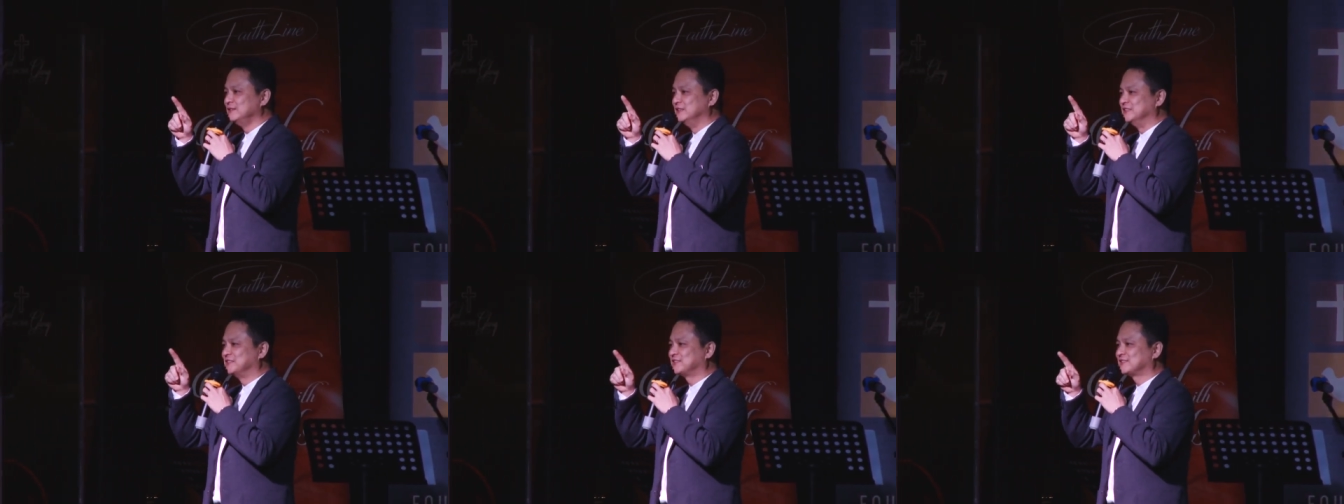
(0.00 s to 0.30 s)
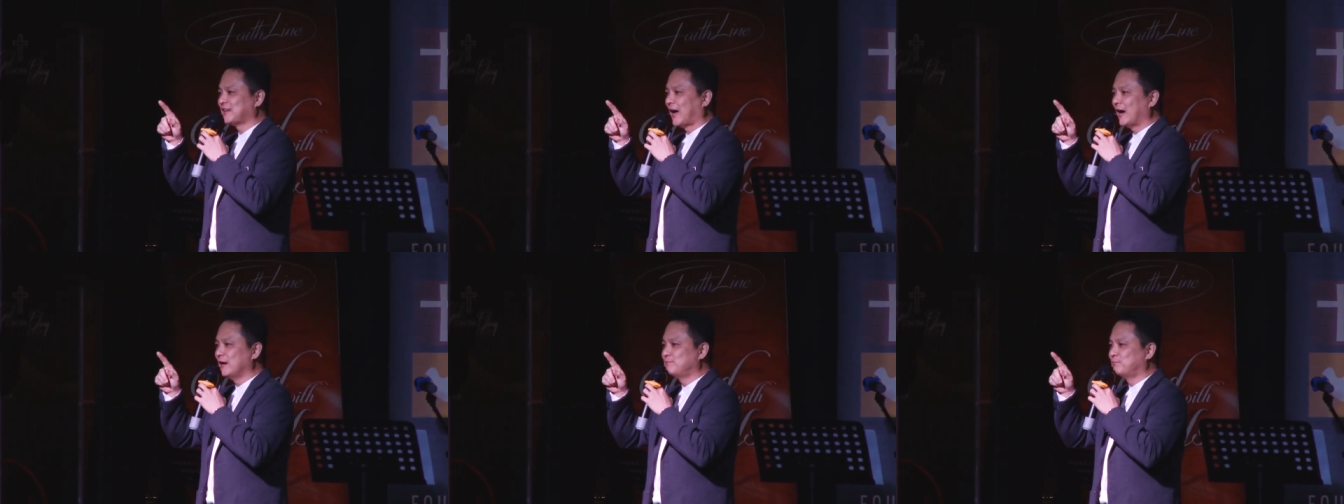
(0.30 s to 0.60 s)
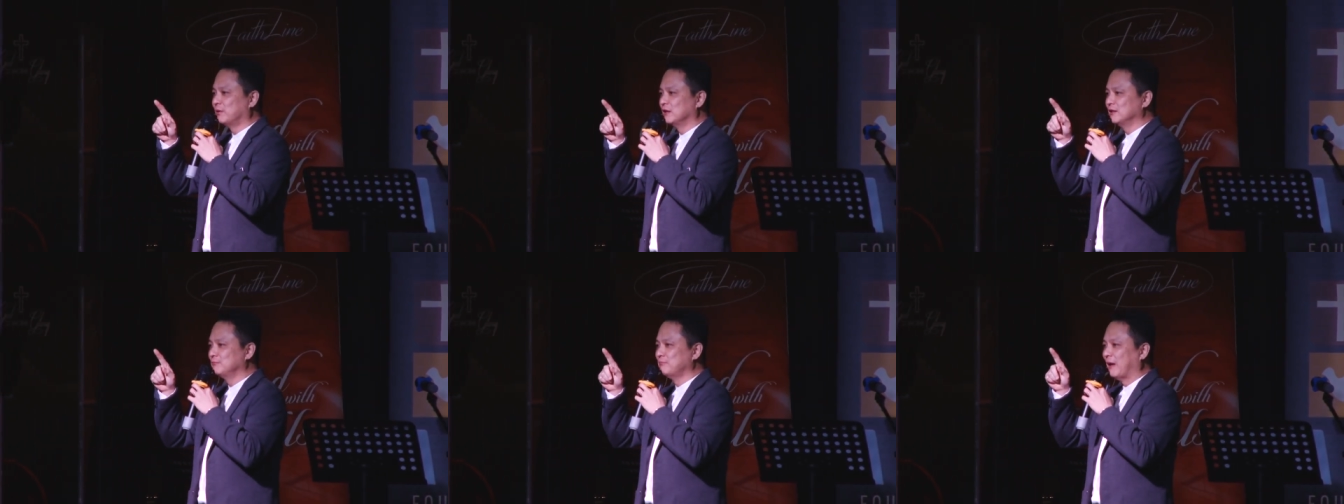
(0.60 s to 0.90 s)

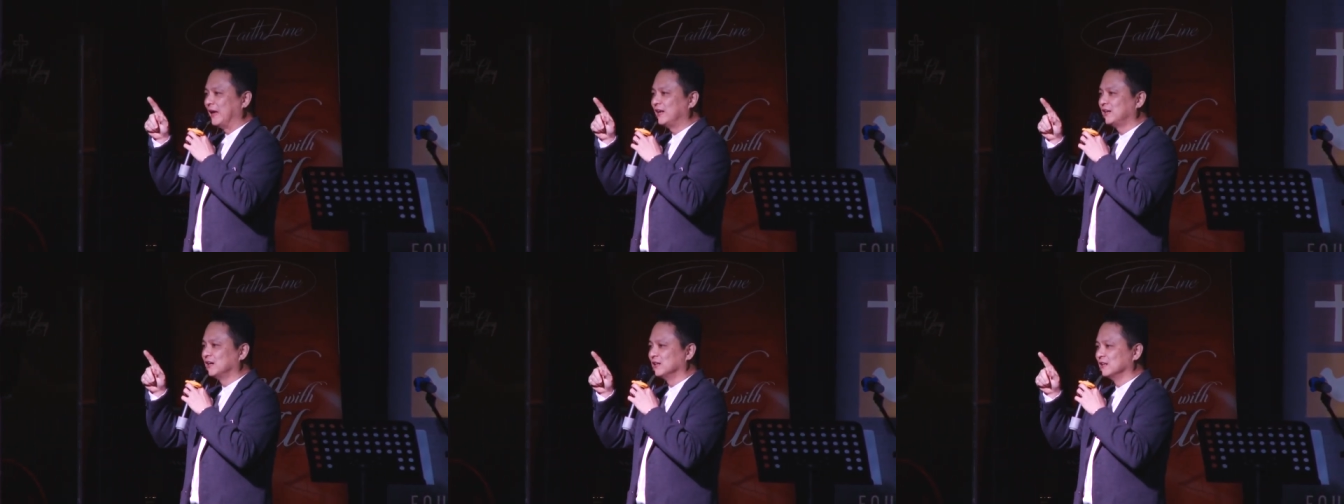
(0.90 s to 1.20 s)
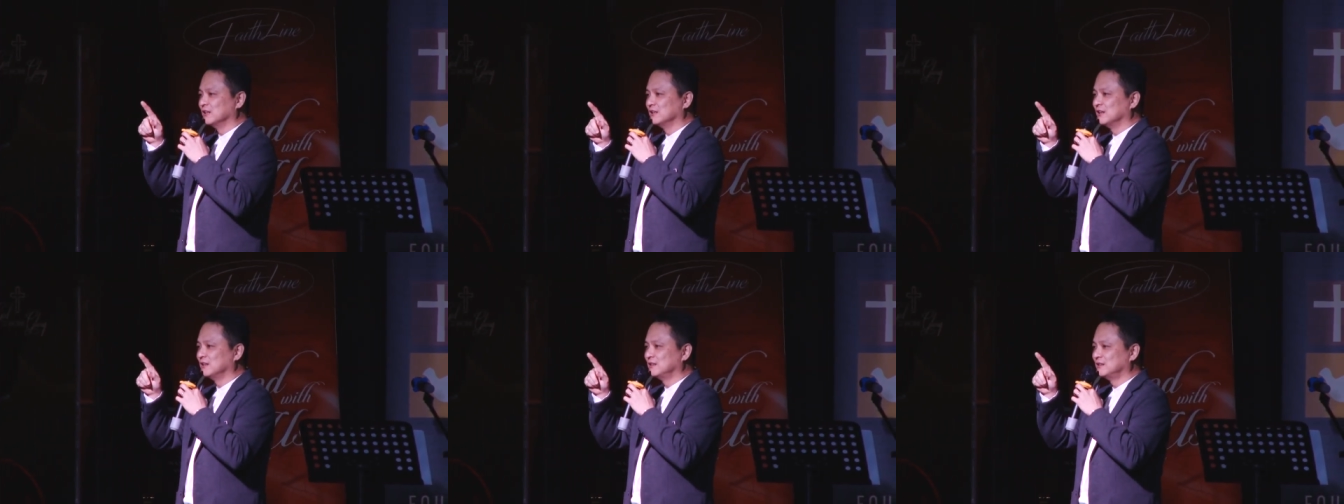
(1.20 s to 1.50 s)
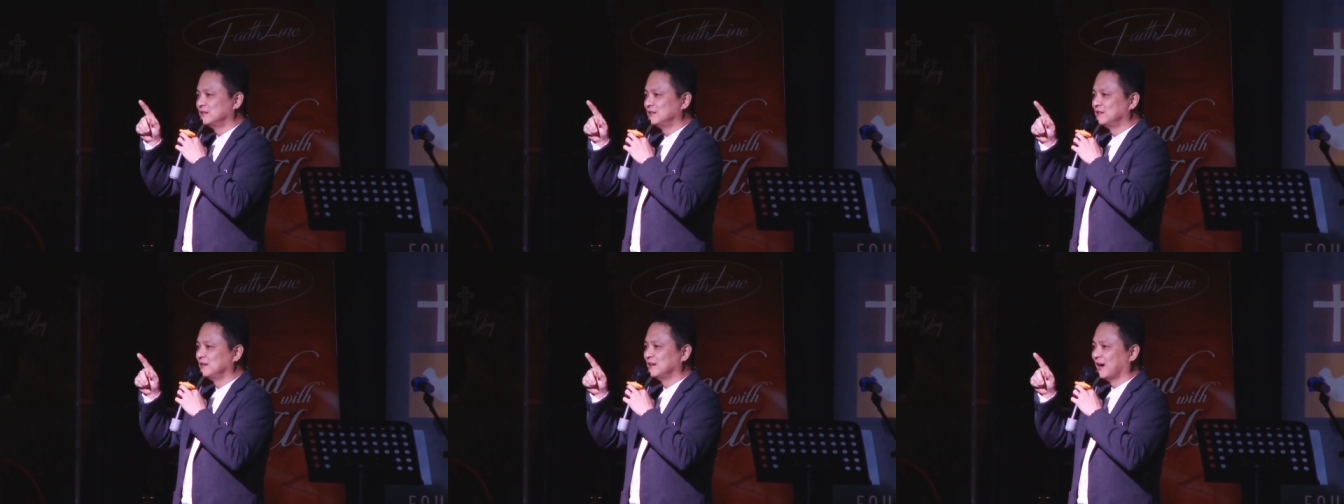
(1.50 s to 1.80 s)
disciple maker.
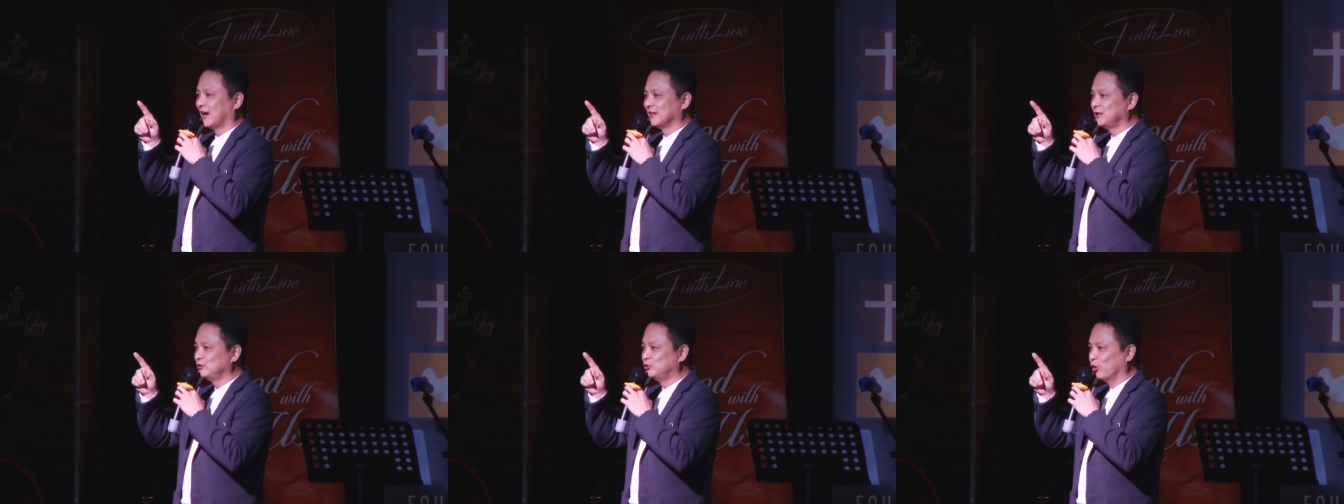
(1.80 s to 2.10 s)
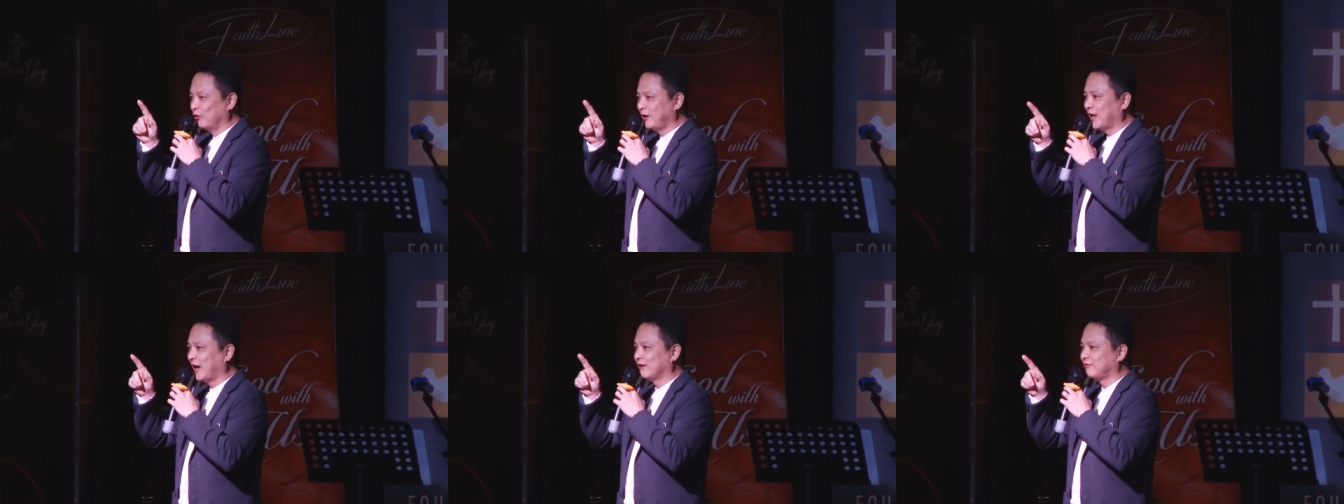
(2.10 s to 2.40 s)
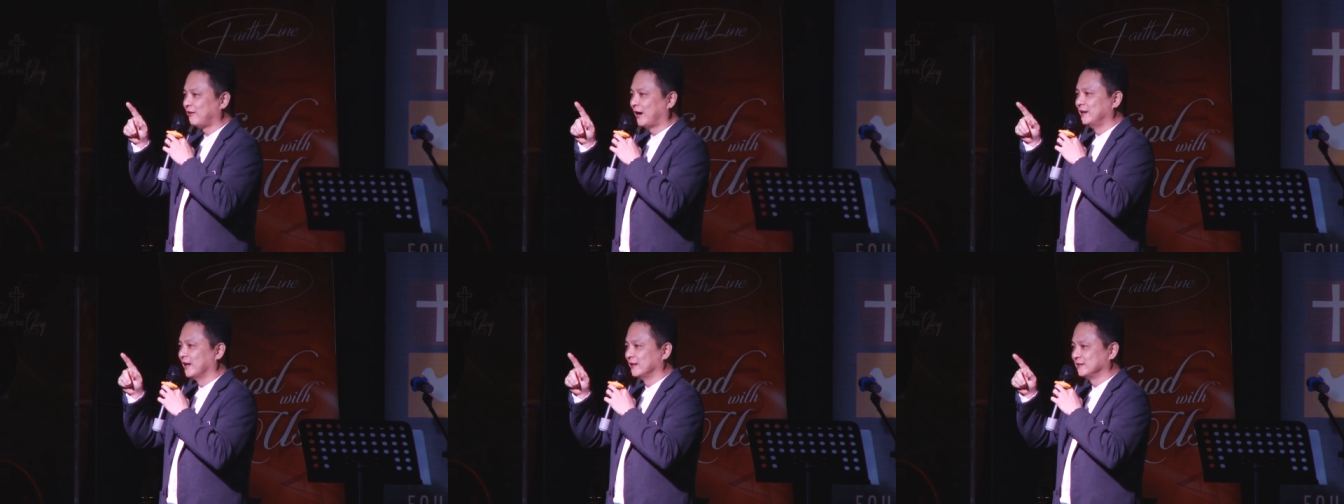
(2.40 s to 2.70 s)
I think don't
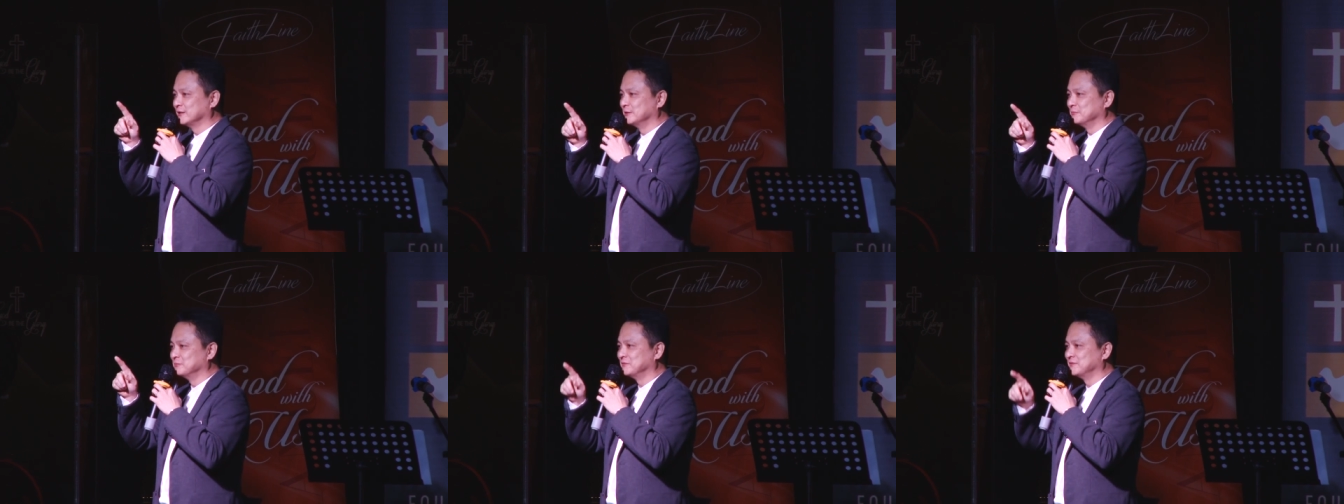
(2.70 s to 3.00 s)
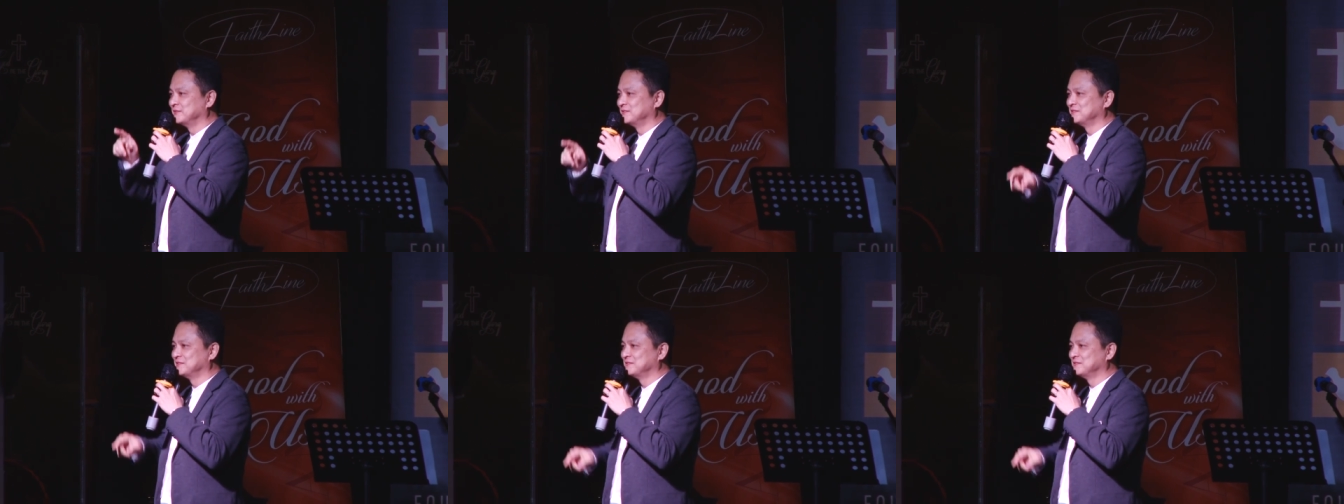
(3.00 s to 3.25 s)
have, right, that term?